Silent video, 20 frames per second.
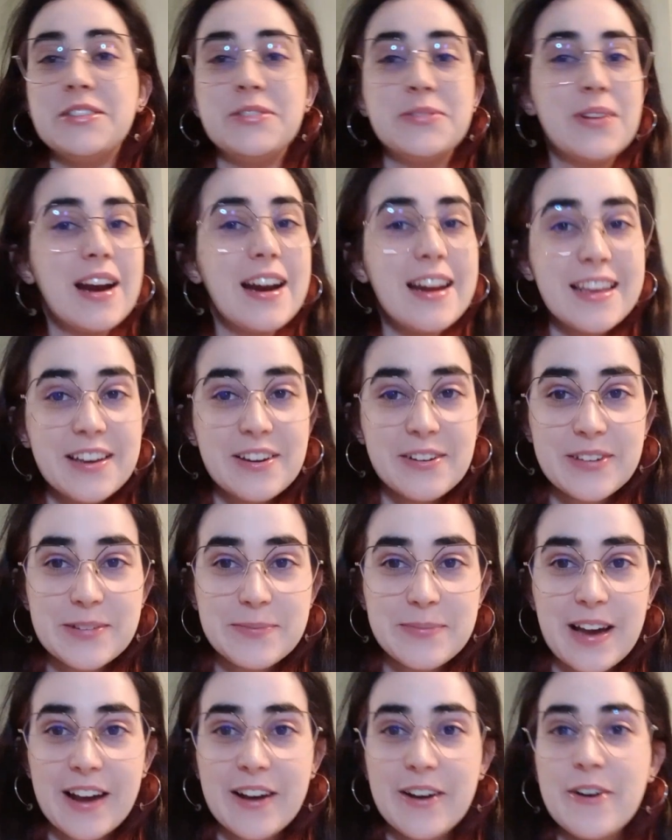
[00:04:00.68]
dreading going
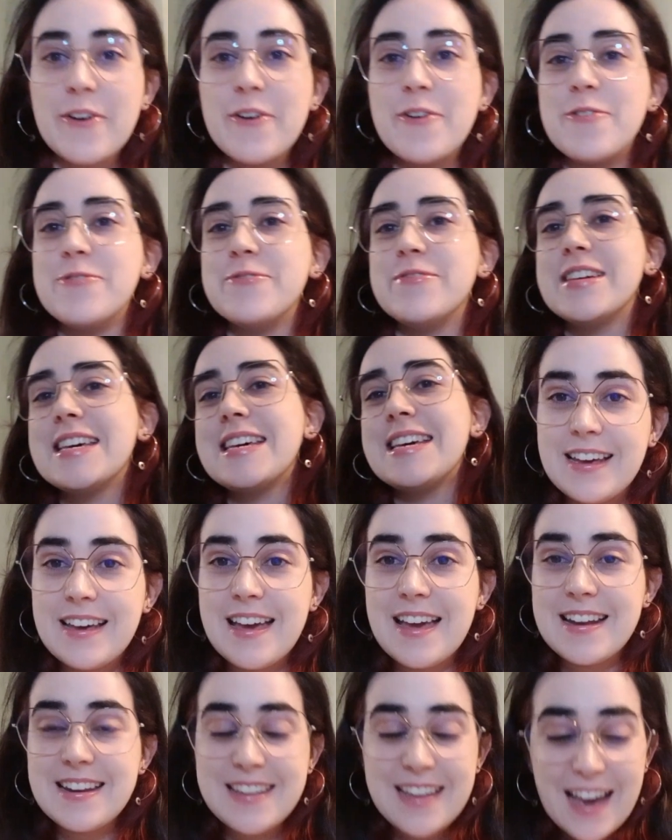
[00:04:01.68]
back home.
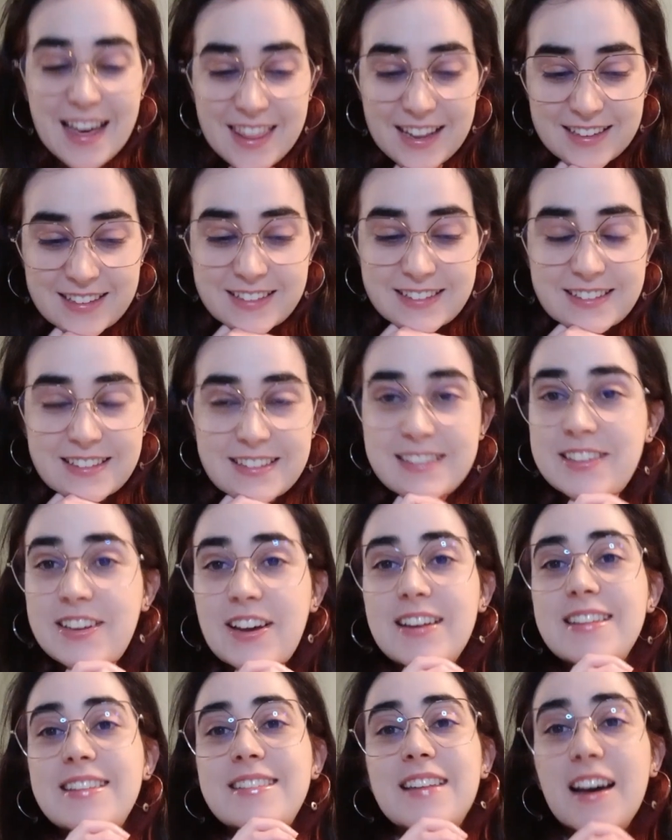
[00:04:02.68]
And yeah, that's it's
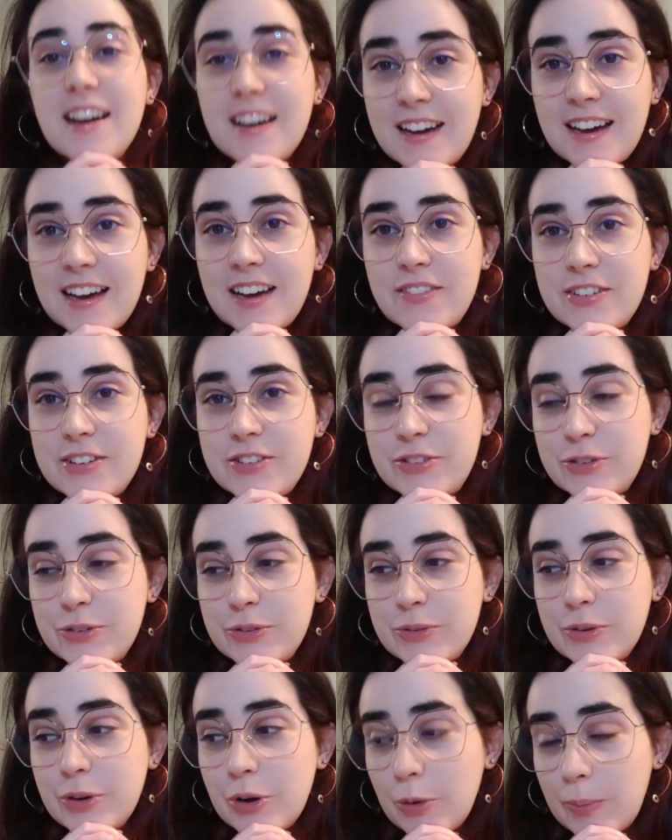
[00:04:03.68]
gonna suck having
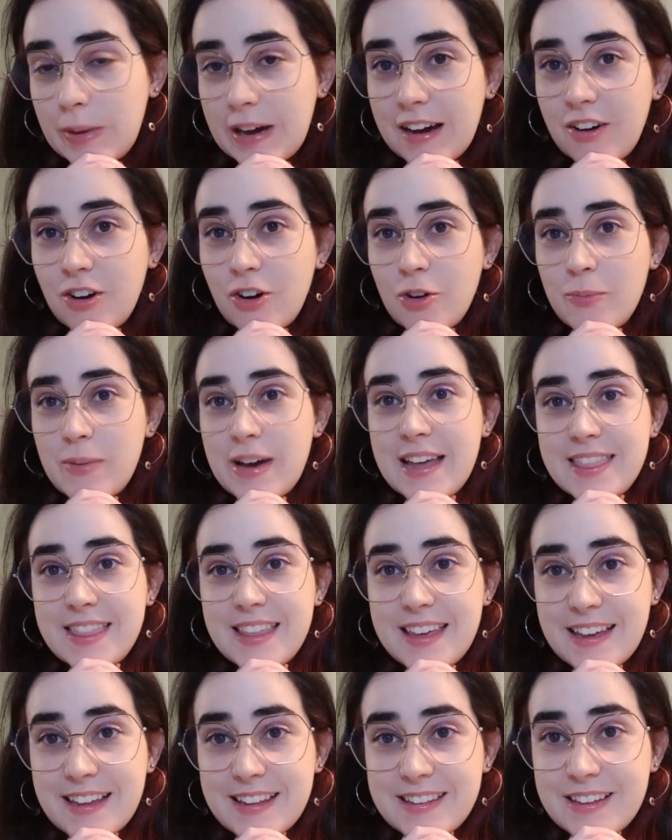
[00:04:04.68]
to go back home at
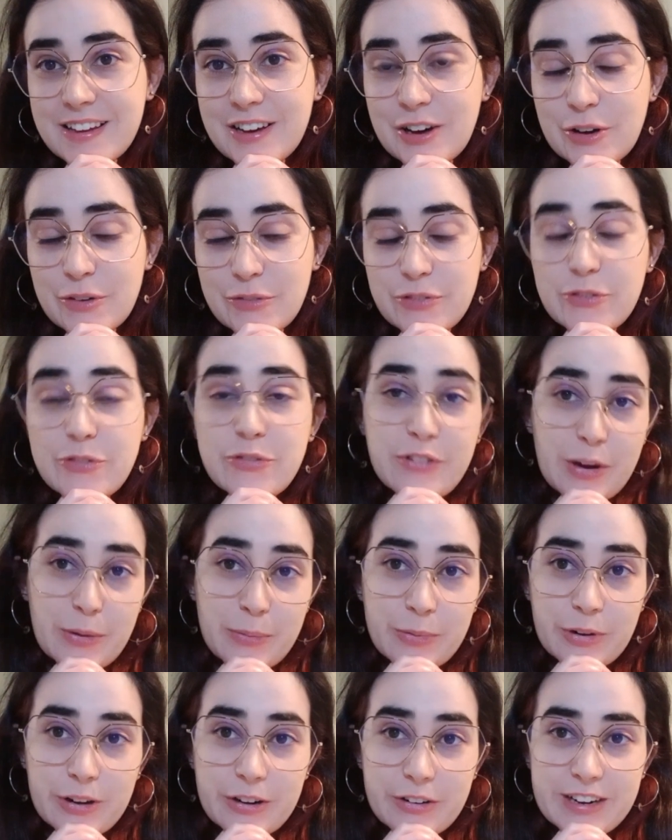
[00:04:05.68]
the end of
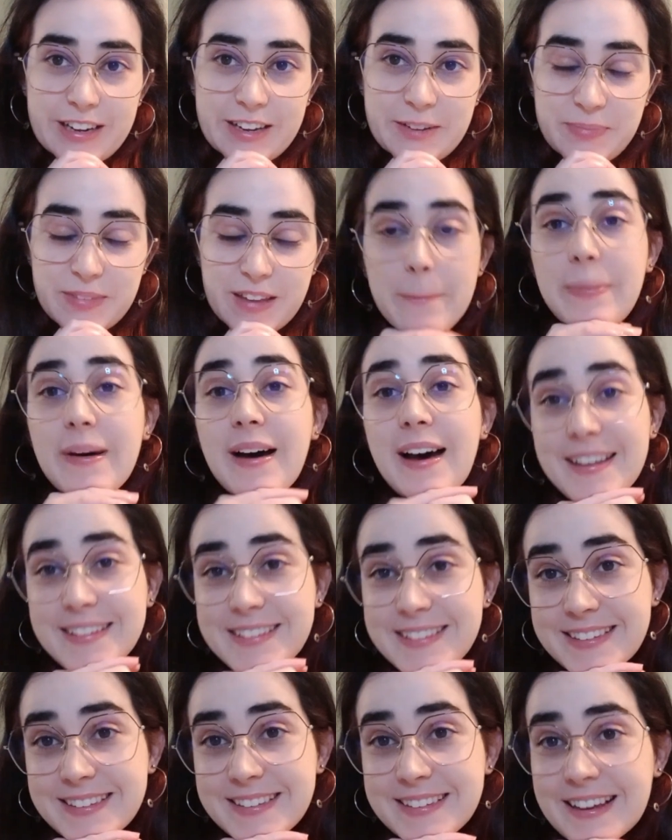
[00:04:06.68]
February.
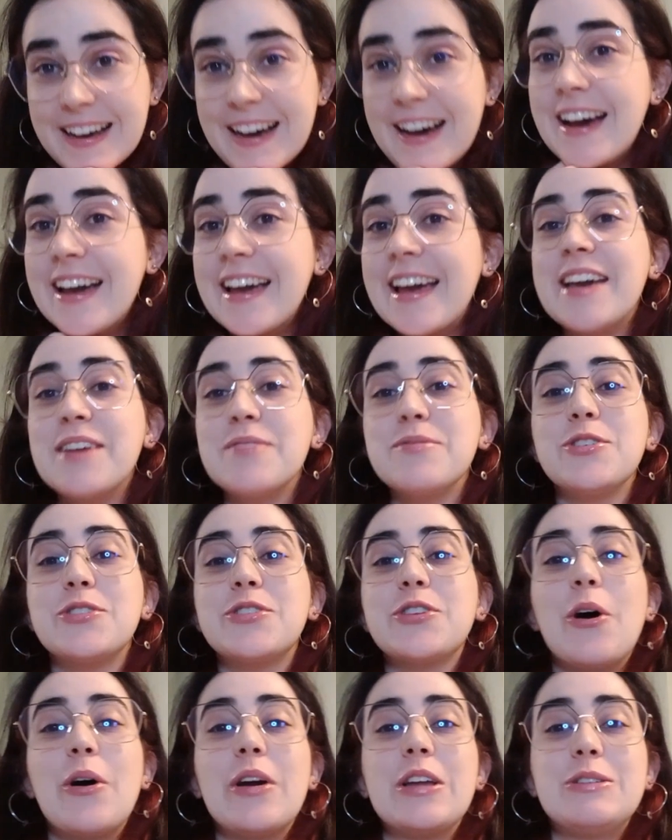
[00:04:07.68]
But I am
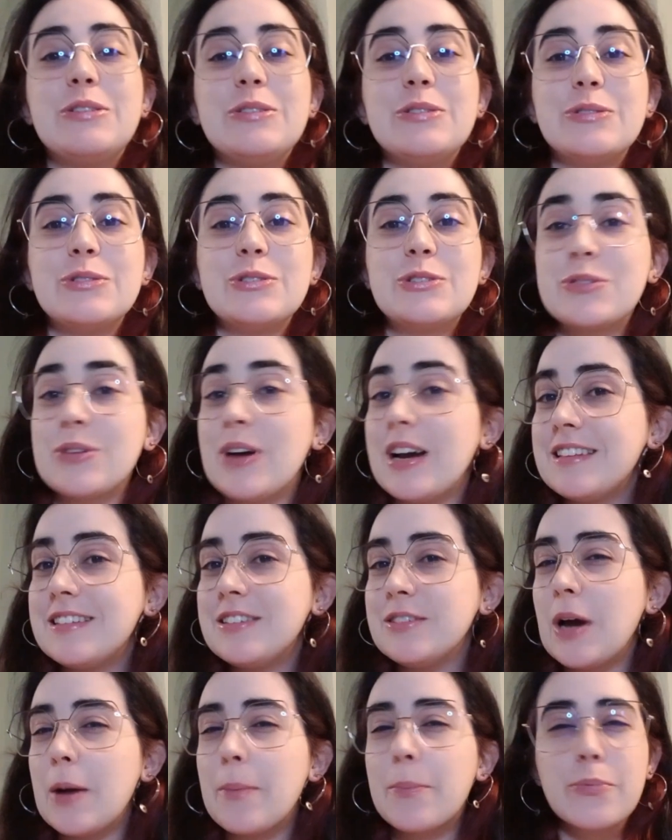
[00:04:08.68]
just going to try
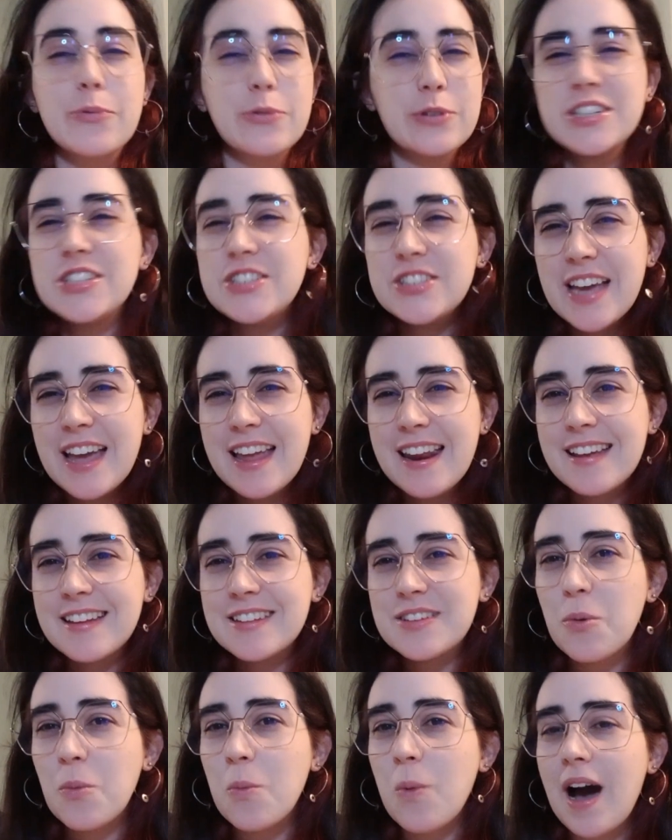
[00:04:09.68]
to appreciate
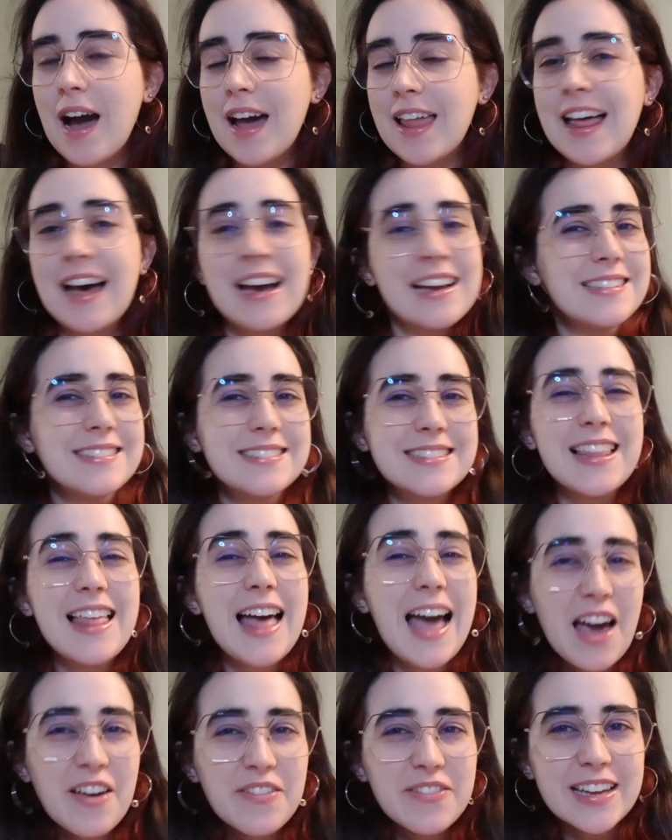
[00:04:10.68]
it while I still
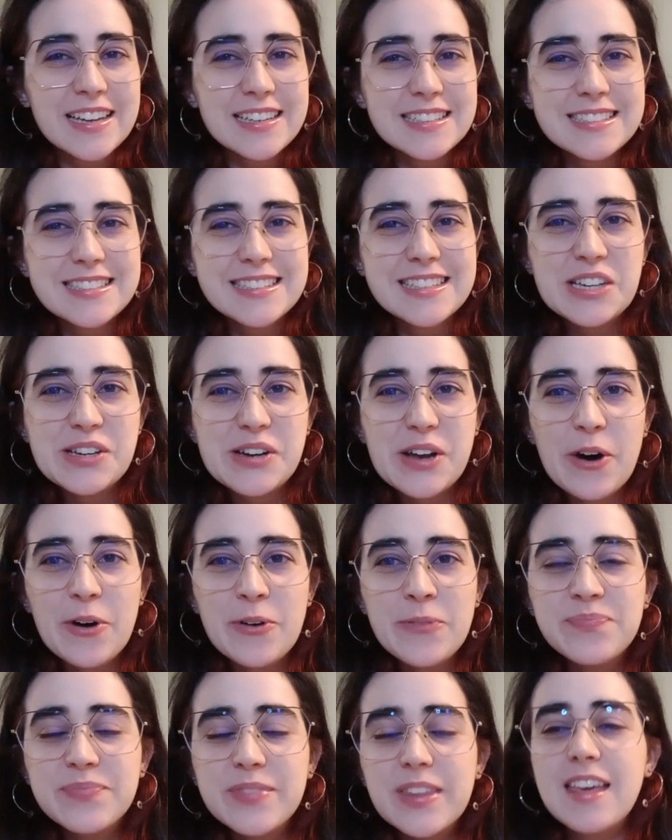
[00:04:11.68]
have it, you
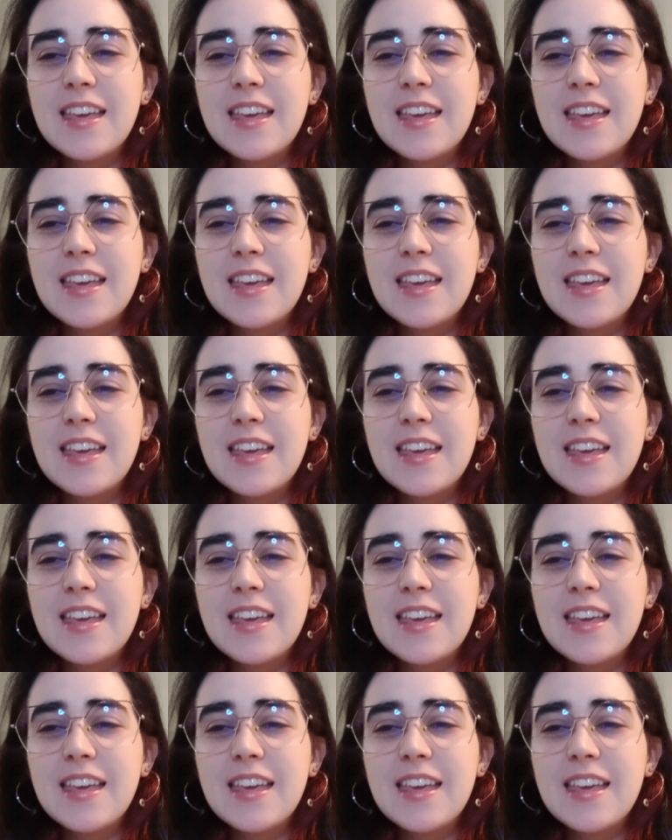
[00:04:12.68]
know?